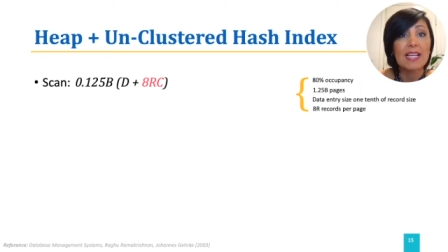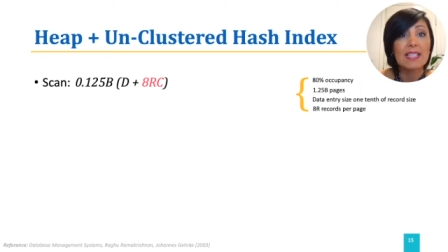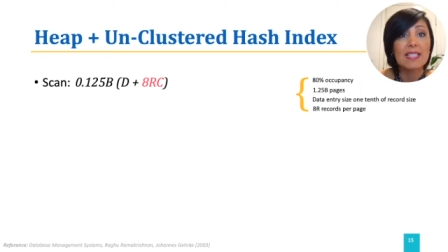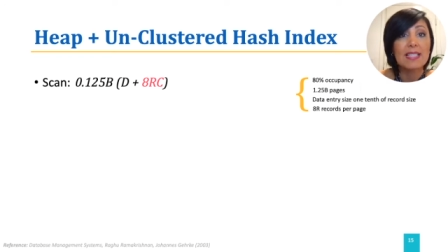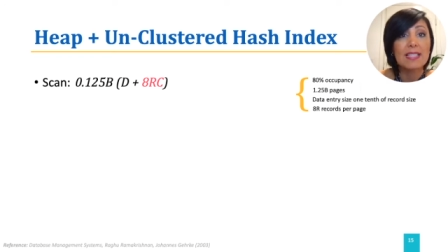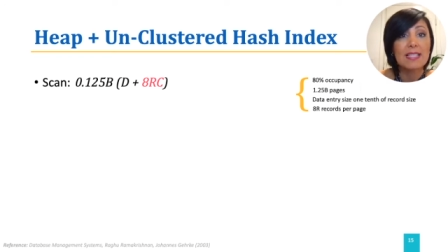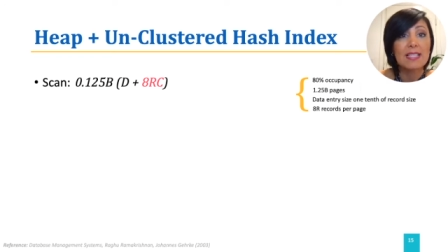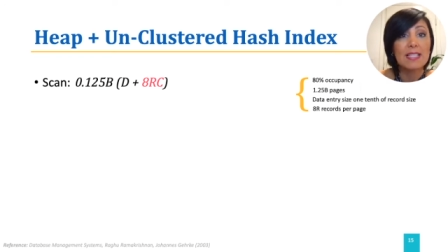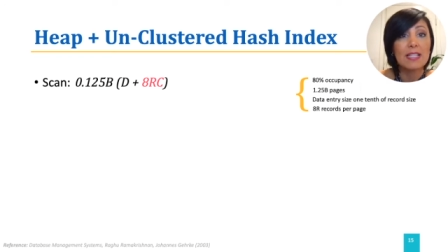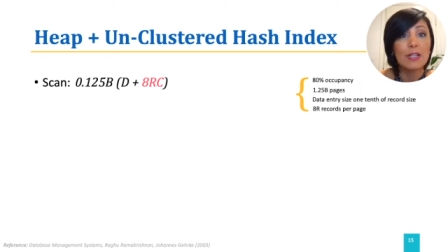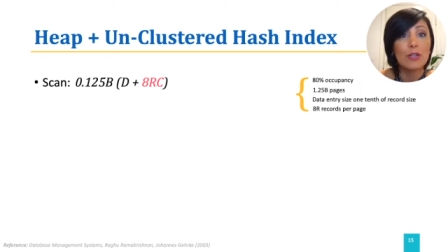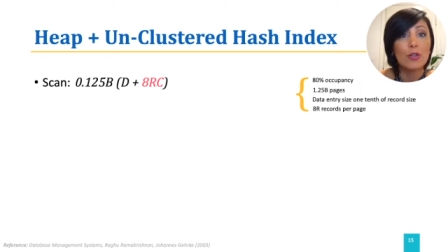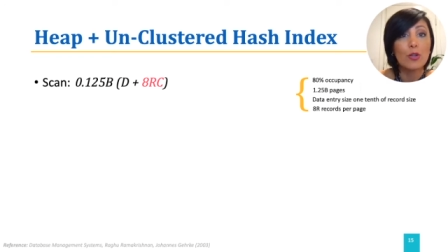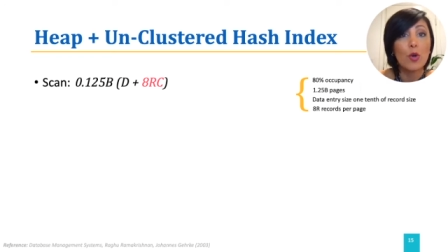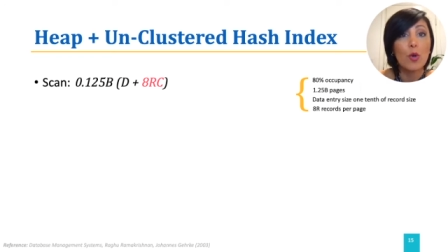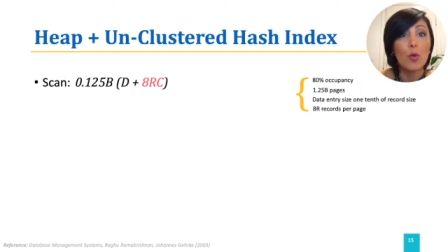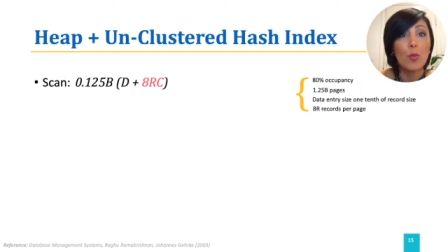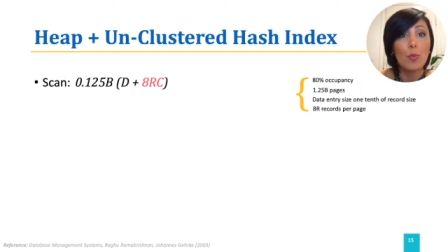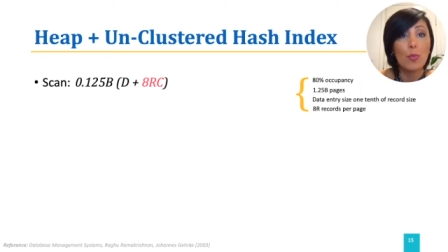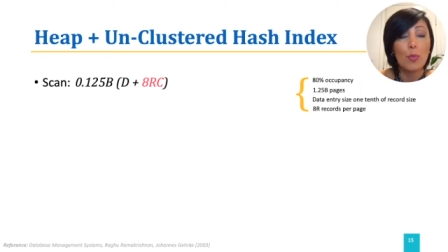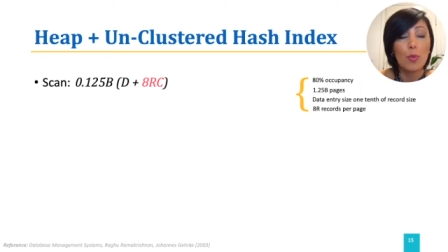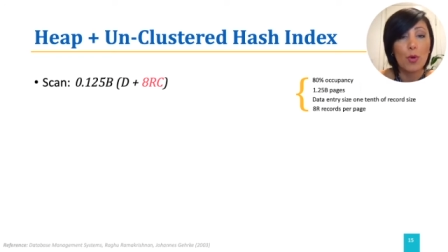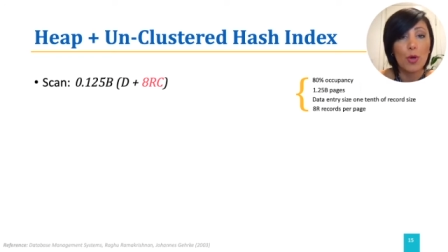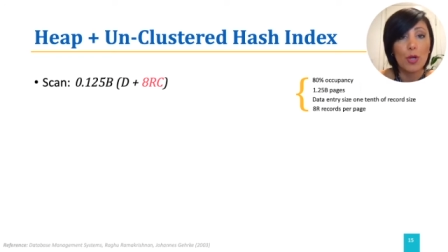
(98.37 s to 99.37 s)

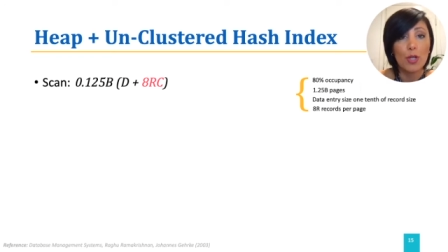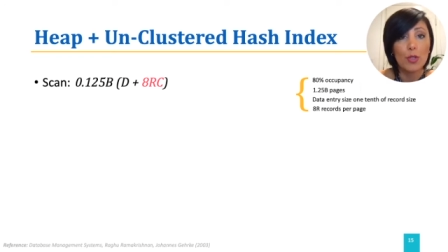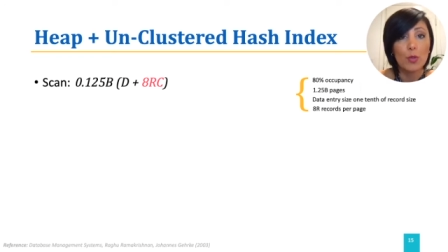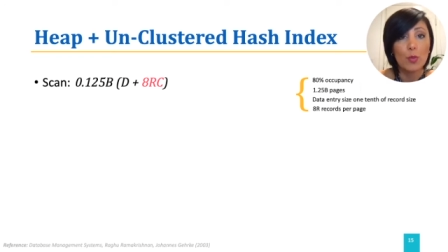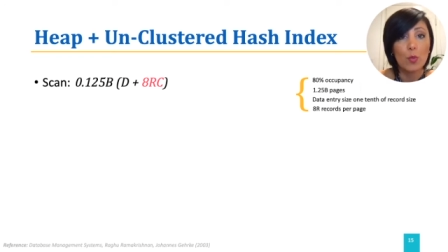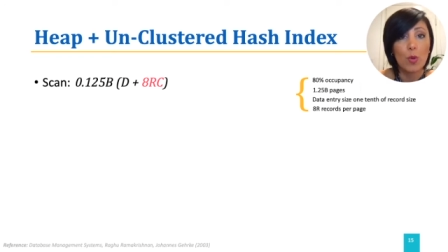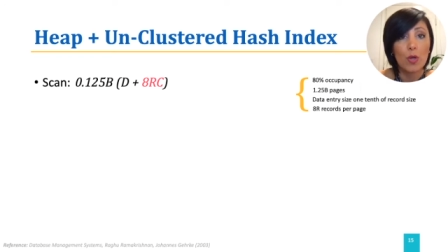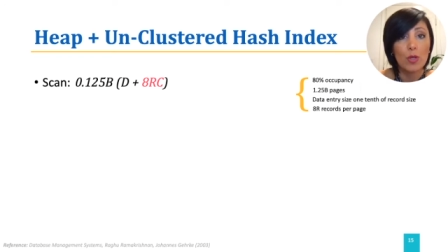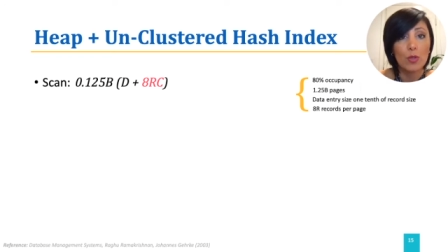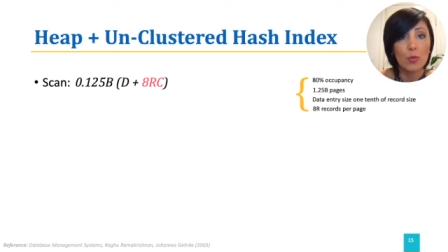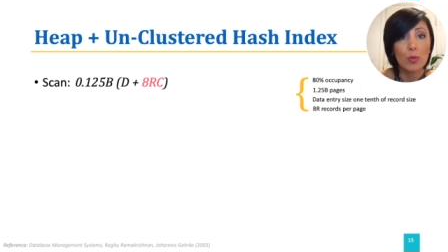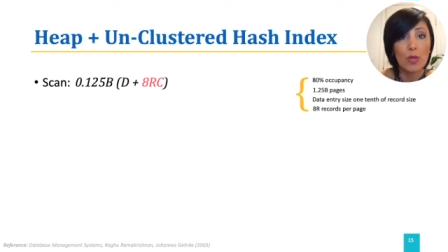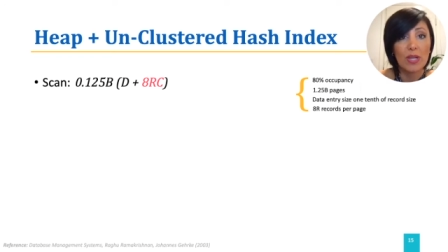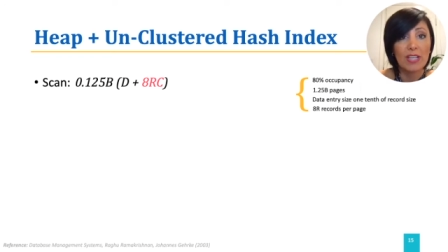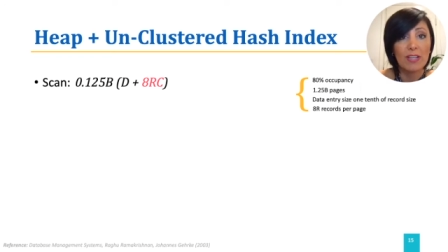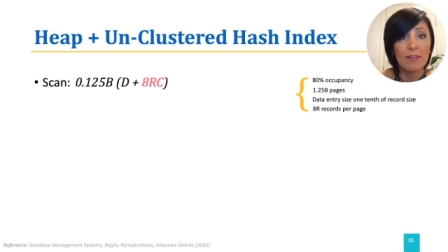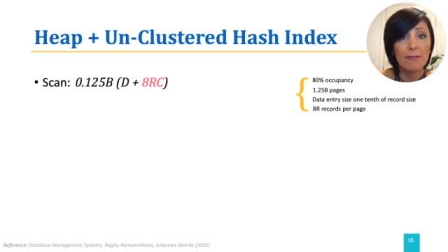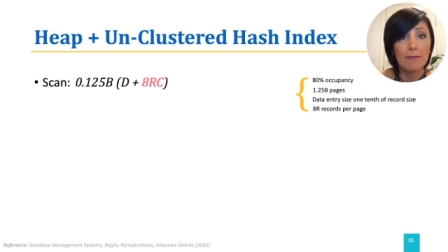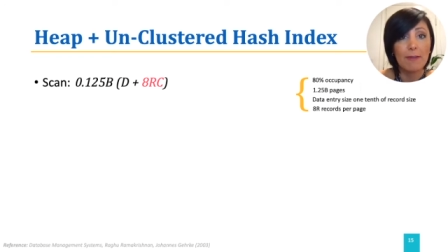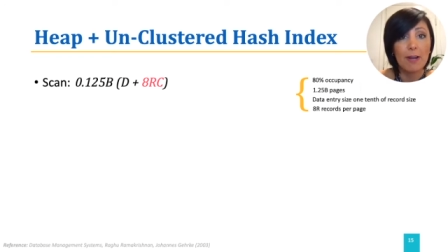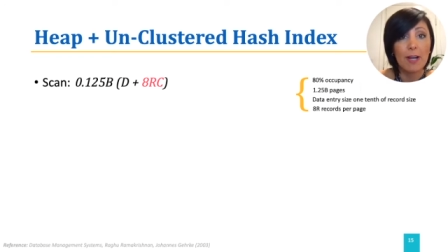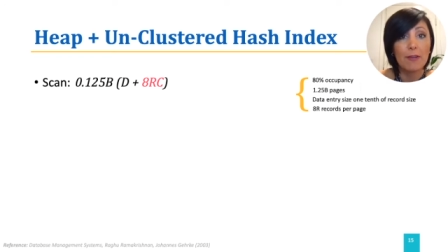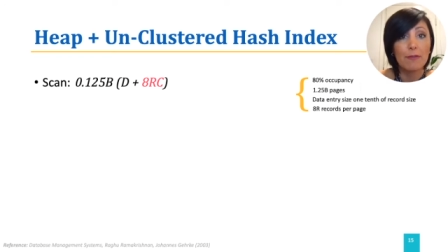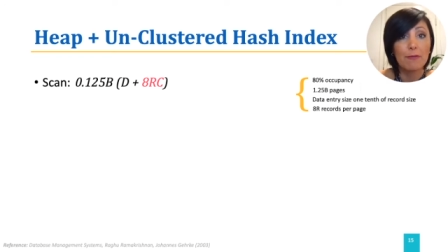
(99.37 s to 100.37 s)

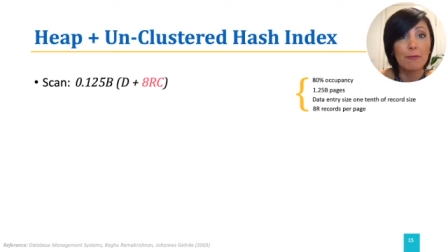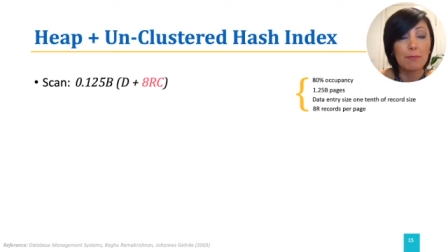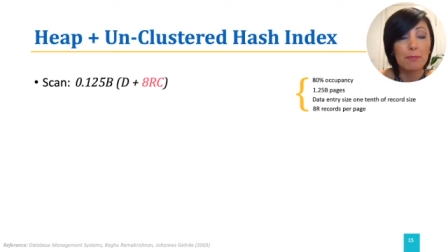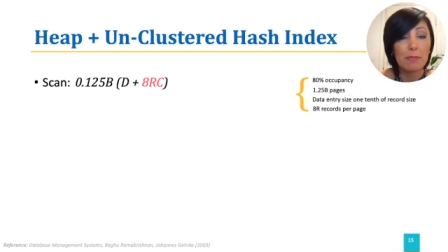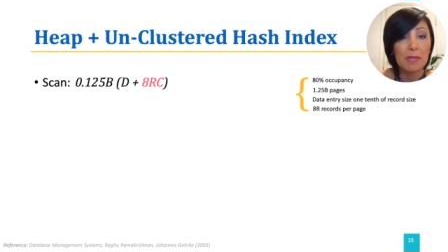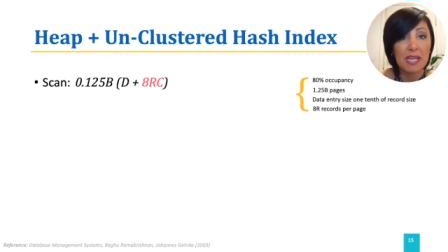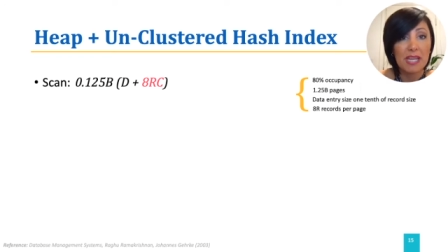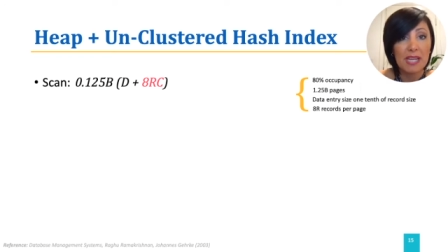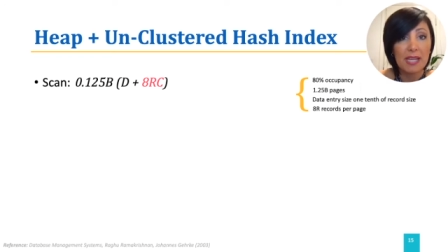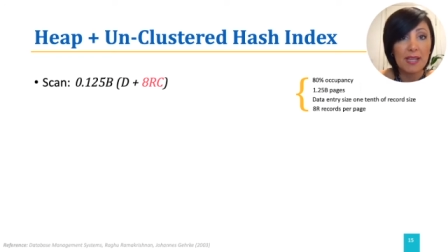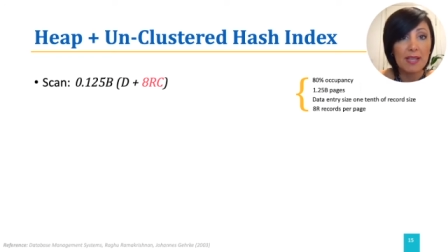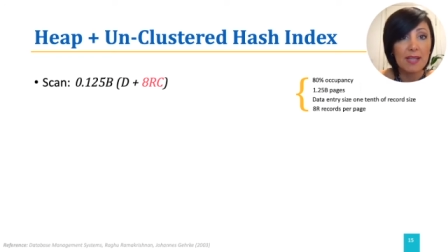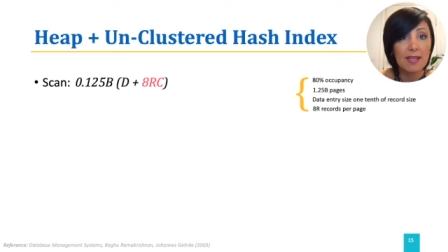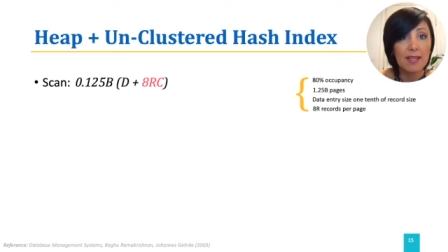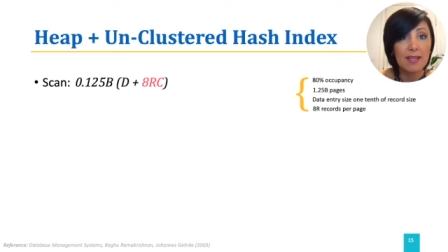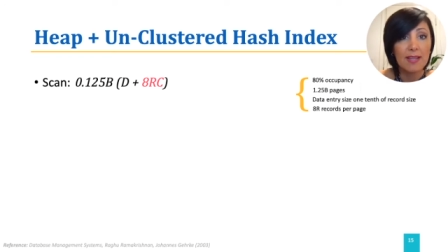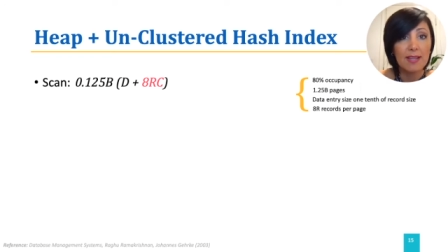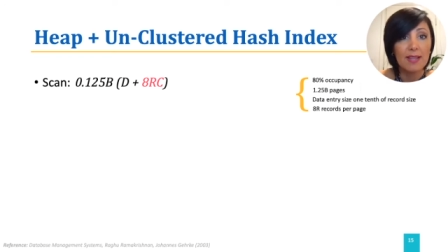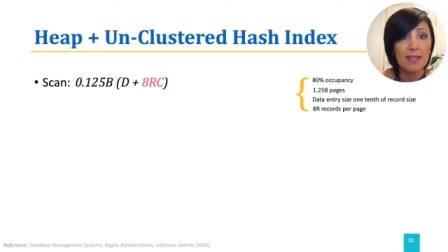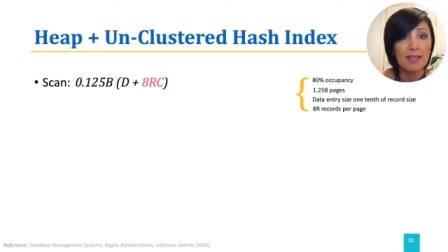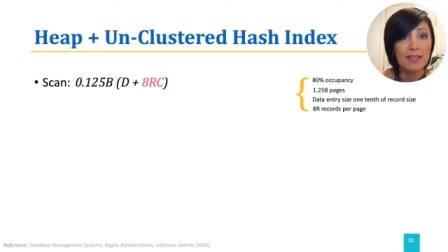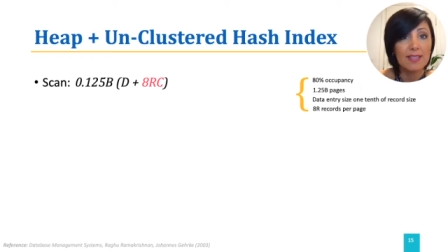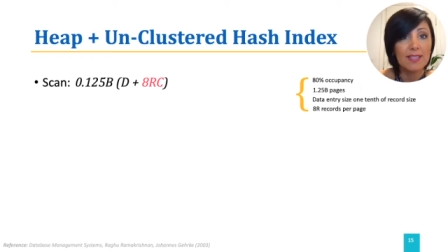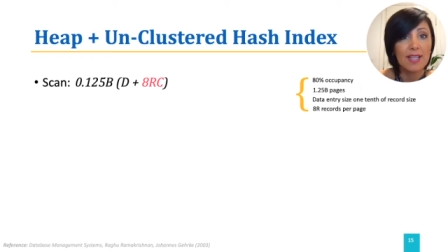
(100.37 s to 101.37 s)
0.125B
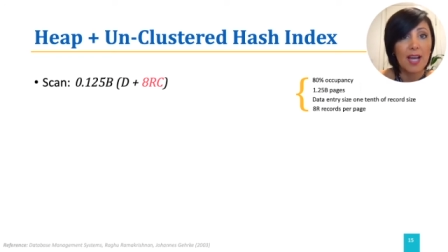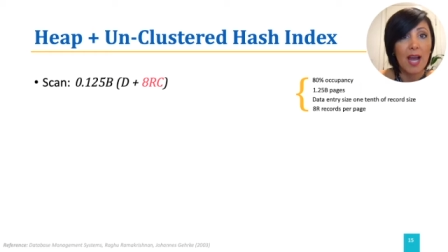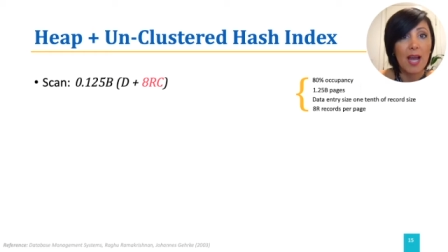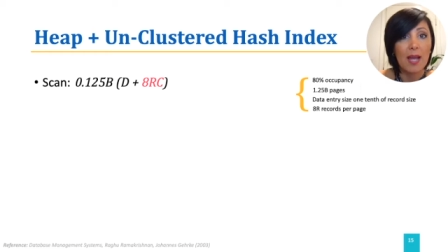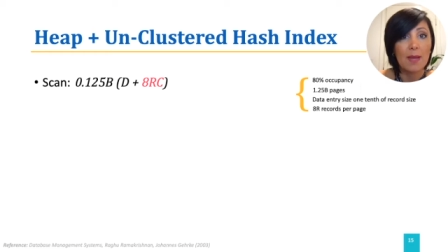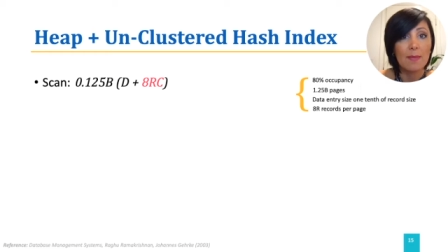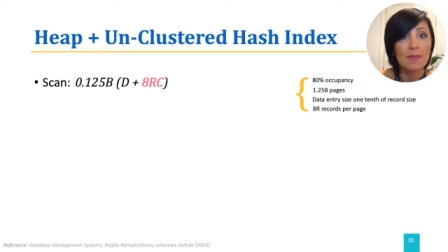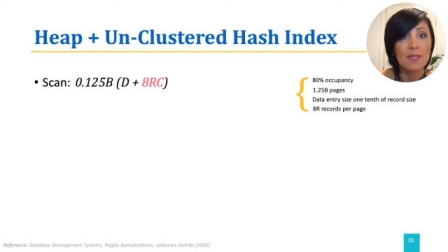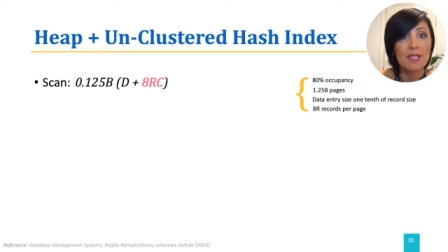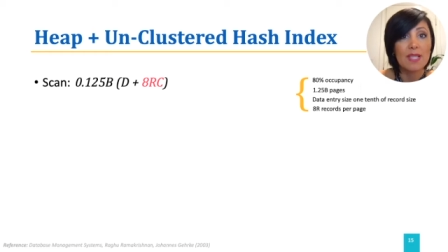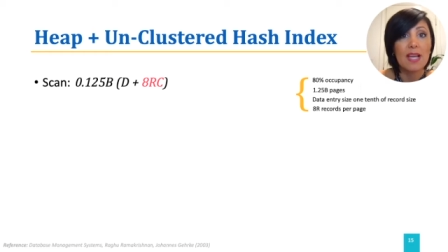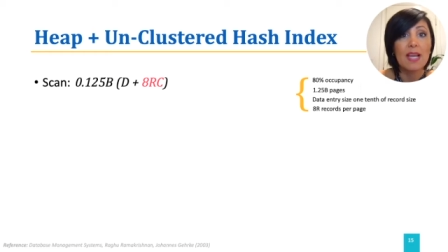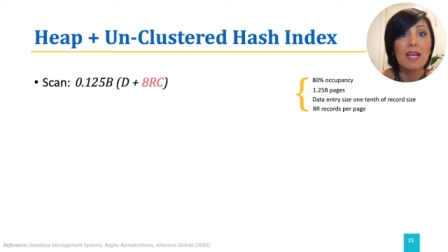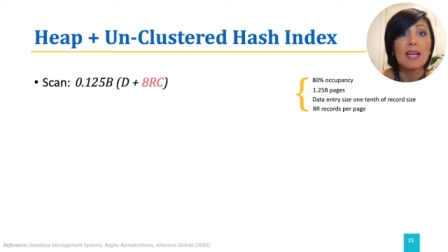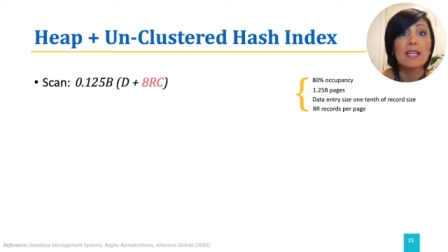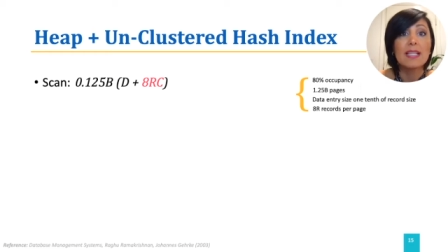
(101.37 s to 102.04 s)
times